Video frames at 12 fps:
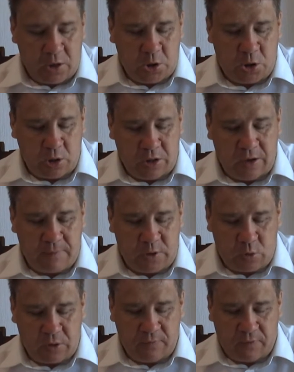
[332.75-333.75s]
John 11
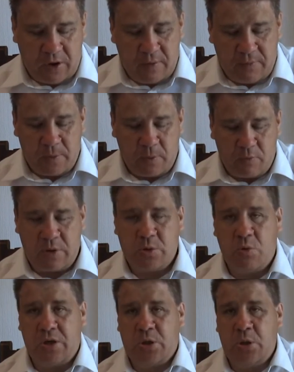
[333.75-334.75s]
25, I am the
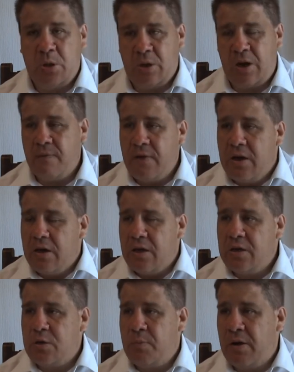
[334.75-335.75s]
resurrection of life.
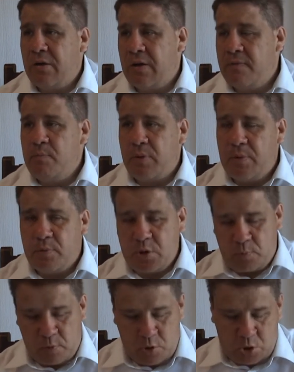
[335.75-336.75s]
It's about giving people
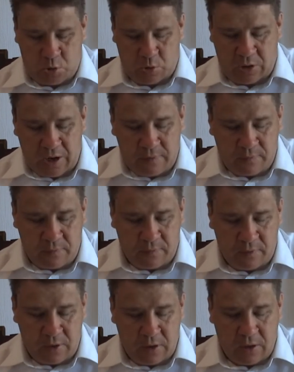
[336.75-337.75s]
spiritual life
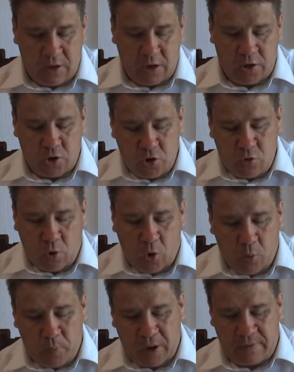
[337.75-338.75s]
and a new
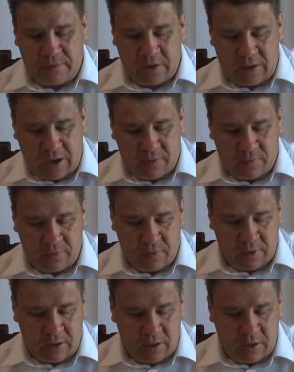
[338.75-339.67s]
hope after death.